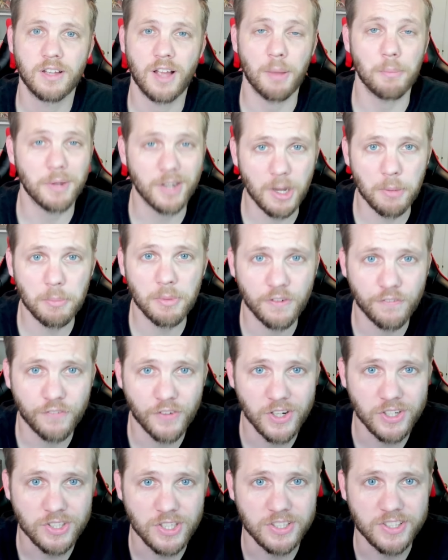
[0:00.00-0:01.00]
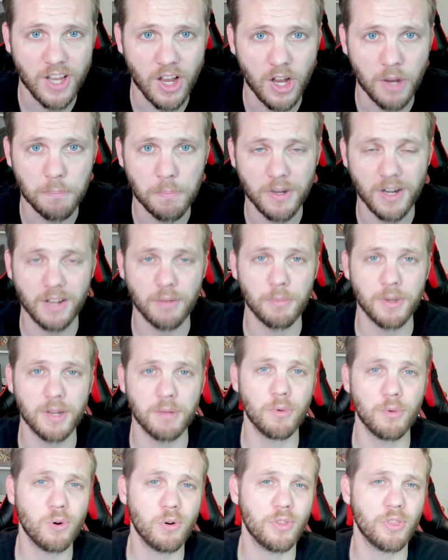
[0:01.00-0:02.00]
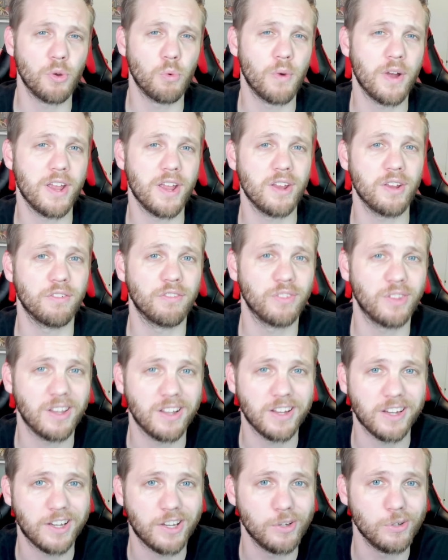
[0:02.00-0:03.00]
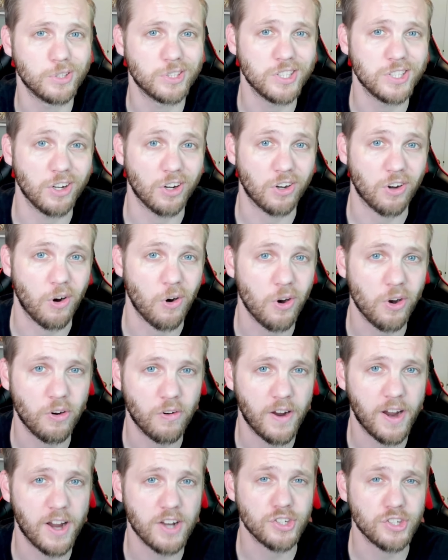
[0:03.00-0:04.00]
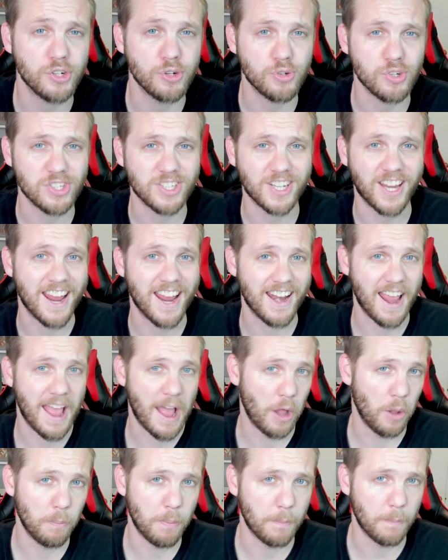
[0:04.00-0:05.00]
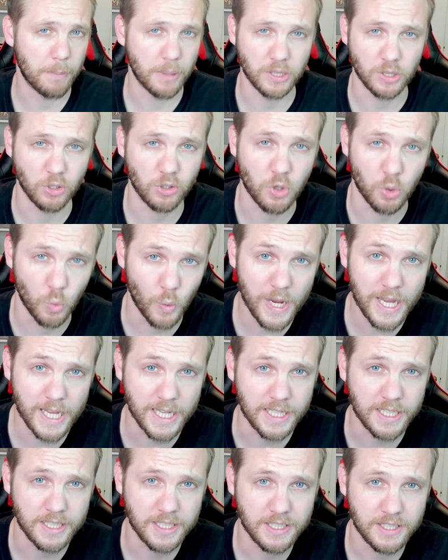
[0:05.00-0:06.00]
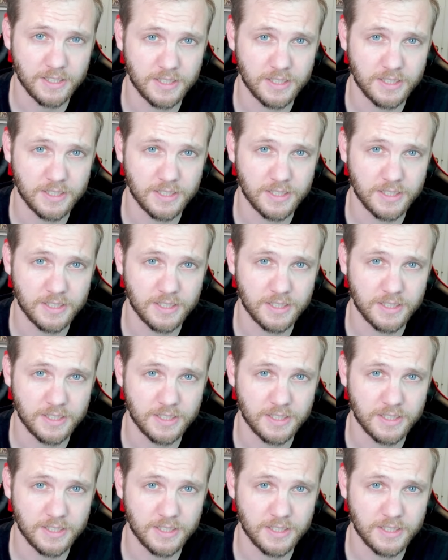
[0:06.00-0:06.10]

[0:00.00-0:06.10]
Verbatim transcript: I mean, I'm going to finish this out, but I mean more in the way of like you see a car crash and you just can't help but look away.